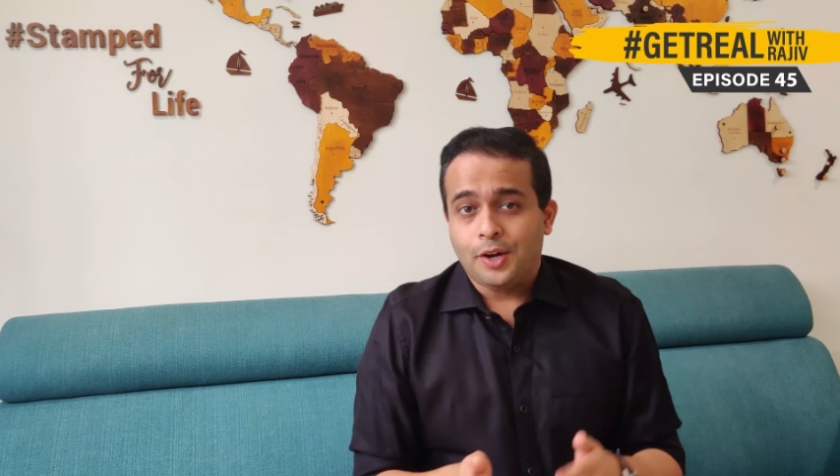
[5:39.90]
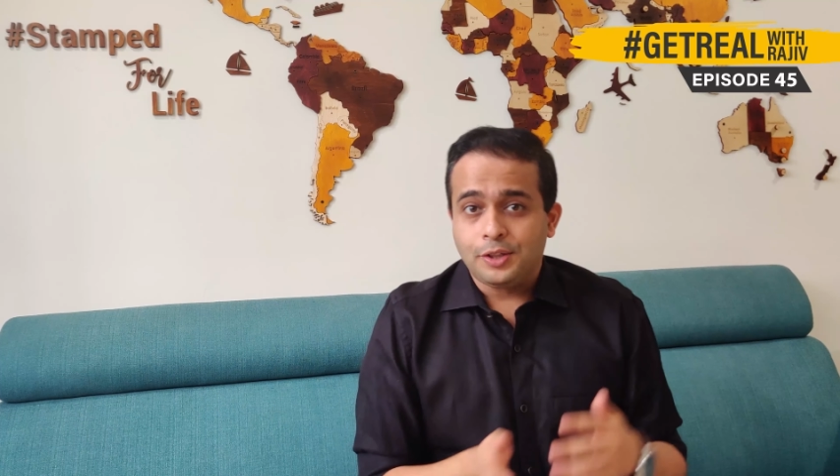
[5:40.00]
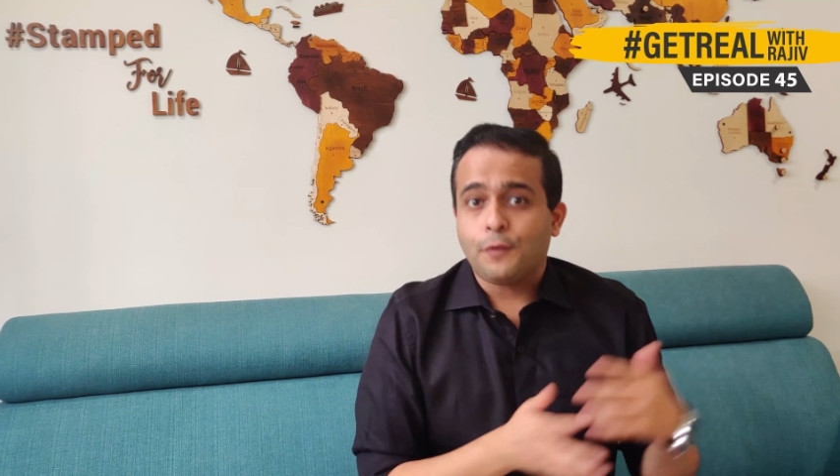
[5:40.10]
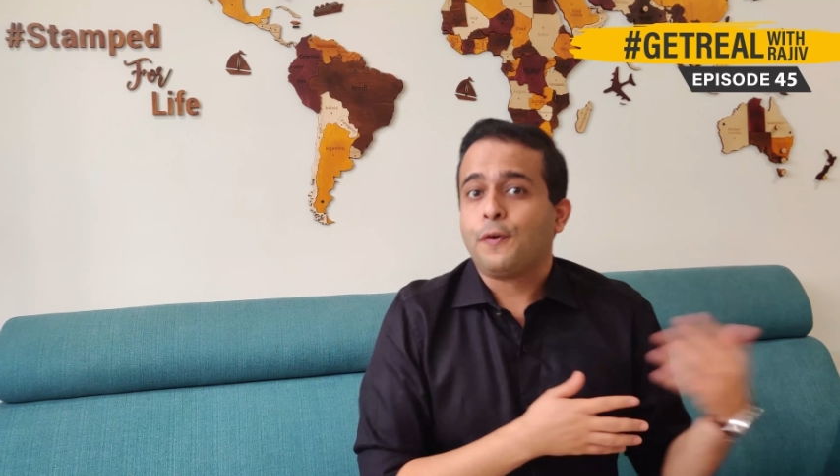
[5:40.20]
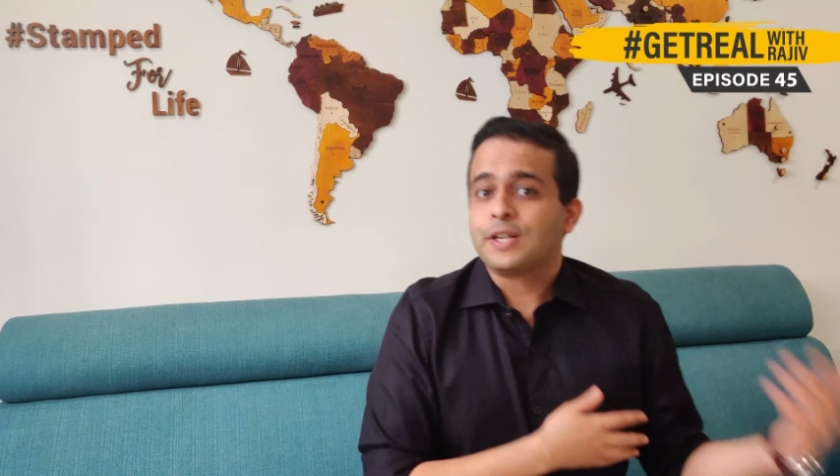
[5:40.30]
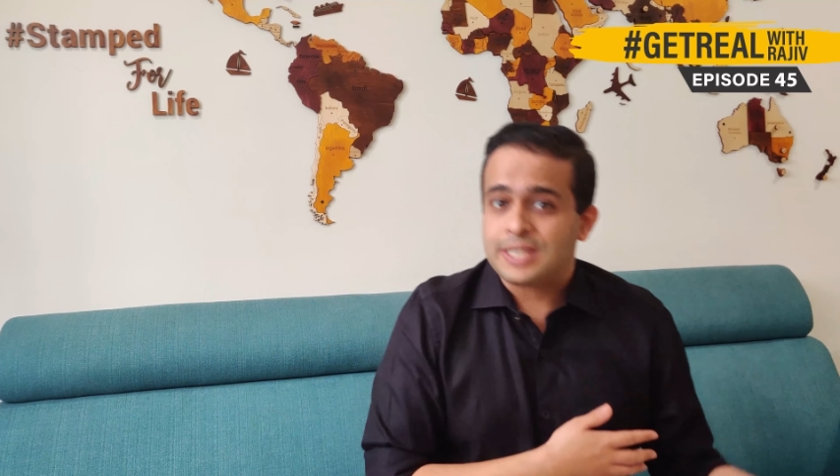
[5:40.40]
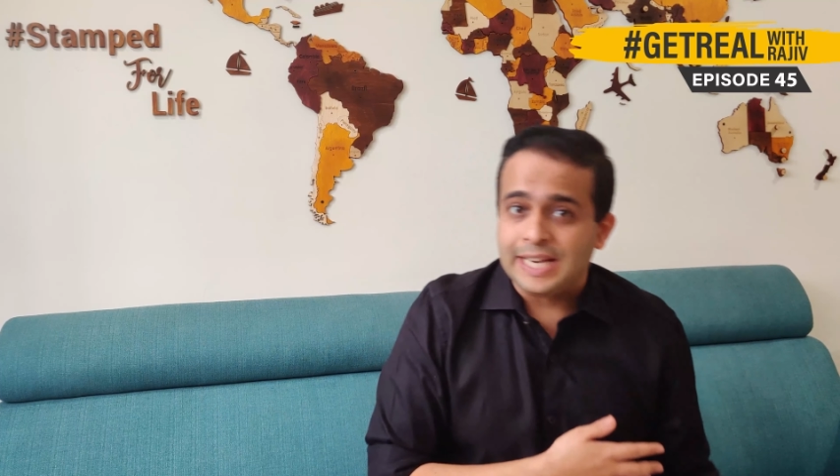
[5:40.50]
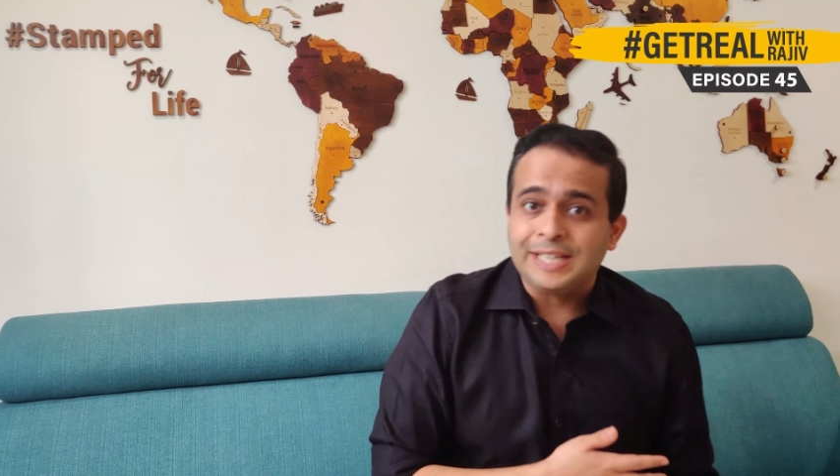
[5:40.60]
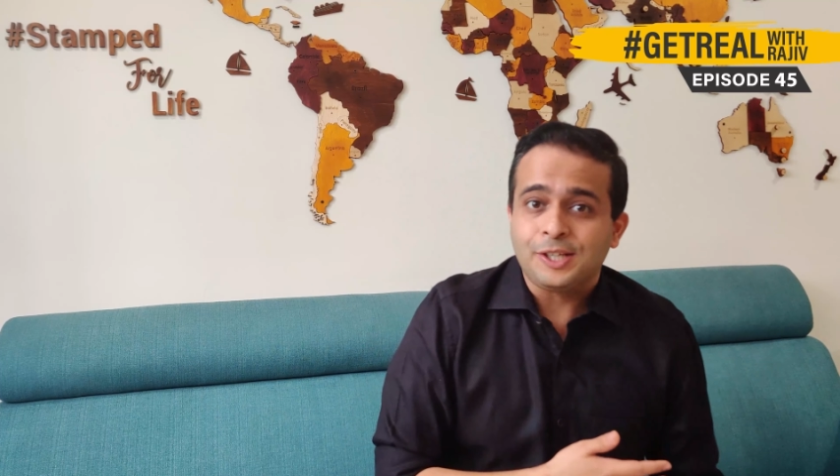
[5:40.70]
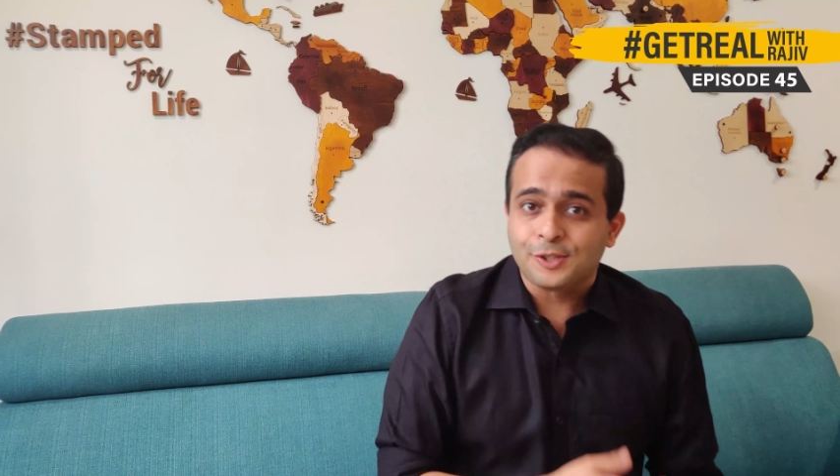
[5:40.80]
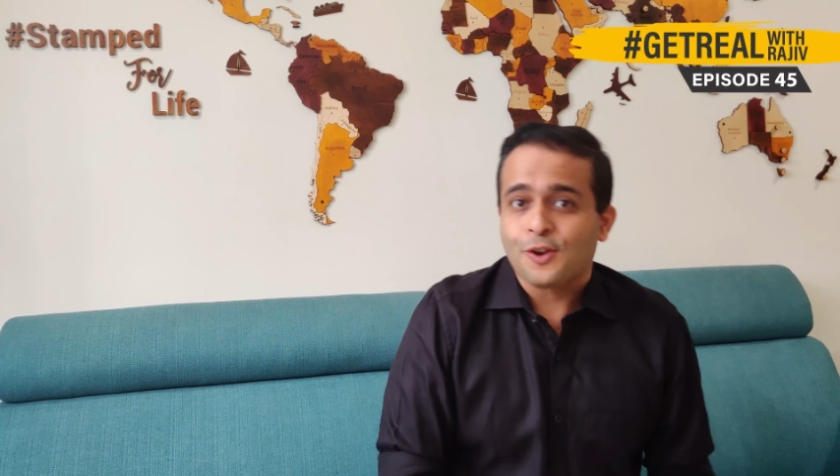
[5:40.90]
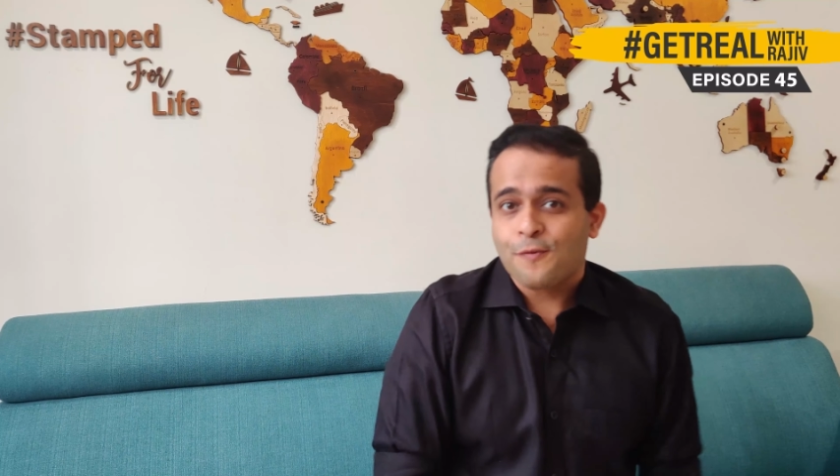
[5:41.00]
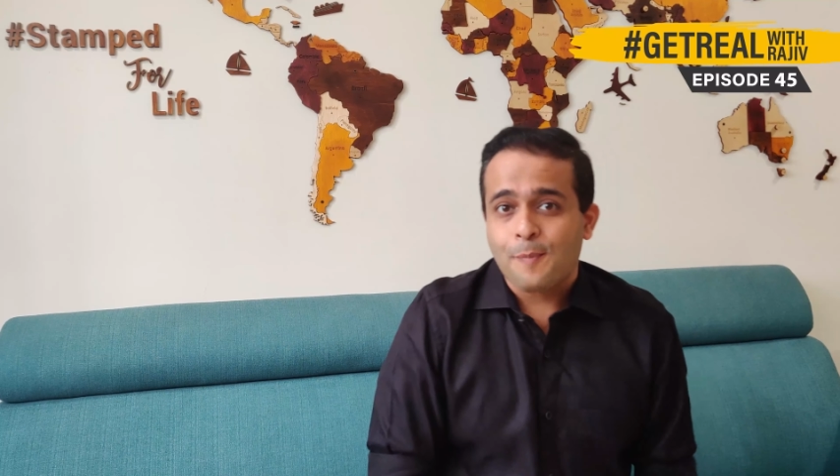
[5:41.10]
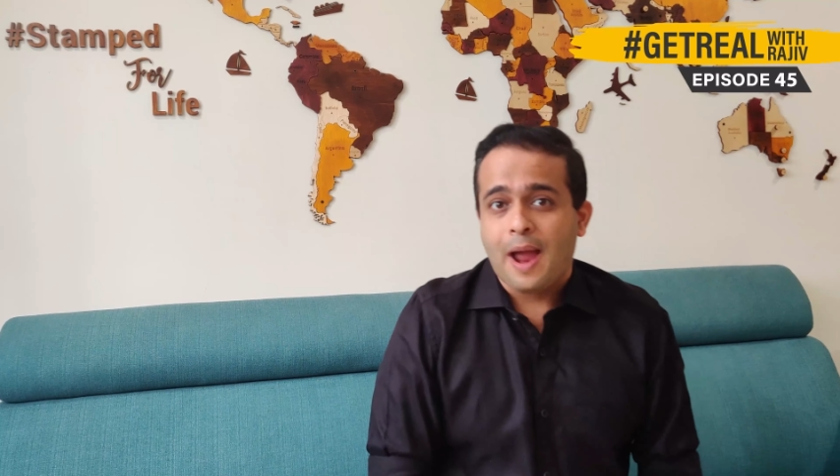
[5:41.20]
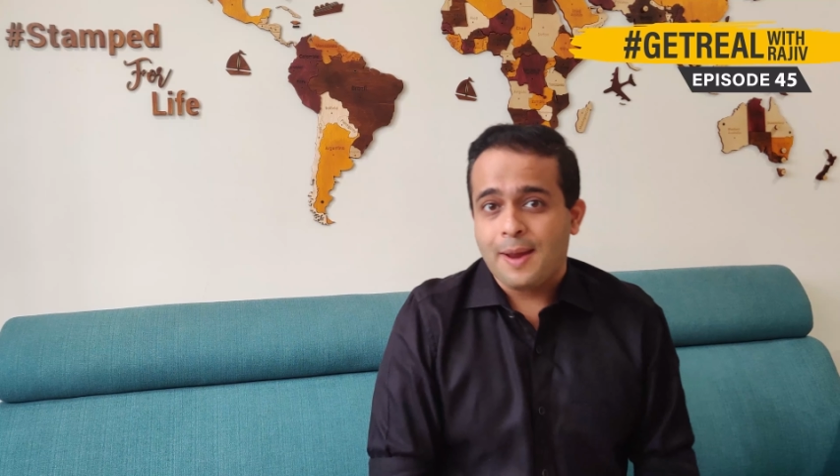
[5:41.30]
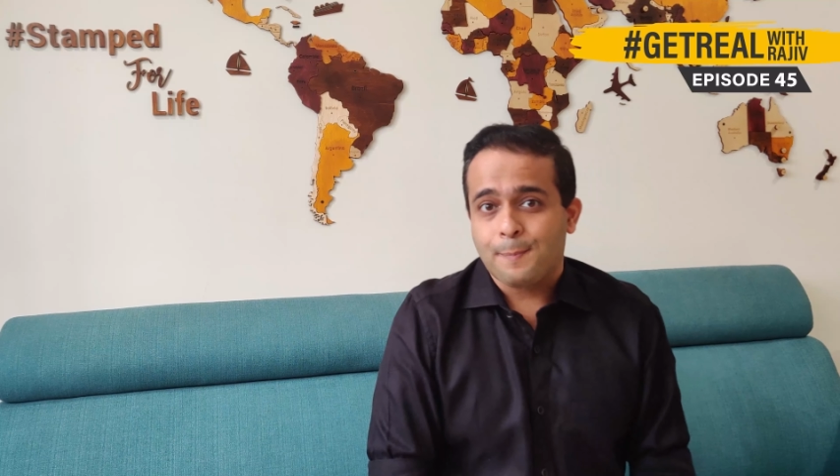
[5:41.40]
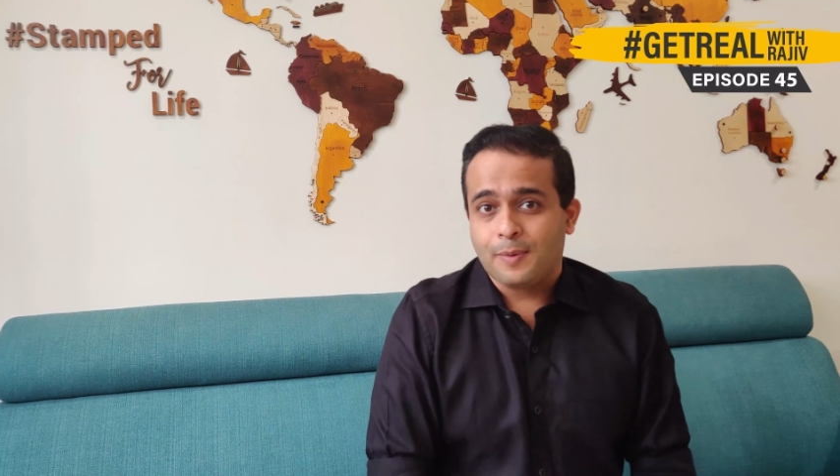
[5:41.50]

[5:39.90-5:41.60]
in the first 8 years of my